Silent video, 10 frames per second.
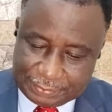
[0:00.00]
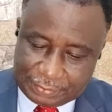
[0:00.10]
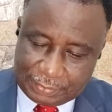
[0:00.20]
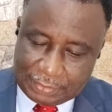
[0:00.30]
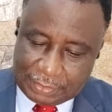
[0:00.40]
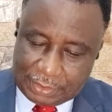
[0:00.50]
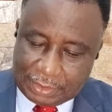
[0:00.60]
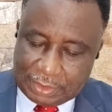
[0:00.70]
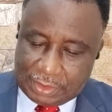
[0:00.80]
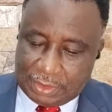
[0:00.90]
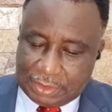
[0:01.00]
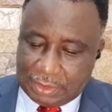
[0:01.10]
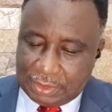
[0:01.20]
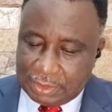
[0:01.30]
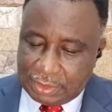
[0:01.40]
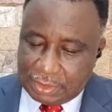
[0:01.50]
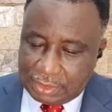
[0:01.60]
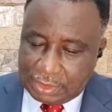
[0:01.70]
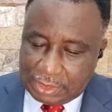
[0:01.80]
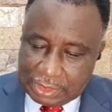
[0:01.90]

No one is speaking in this clip.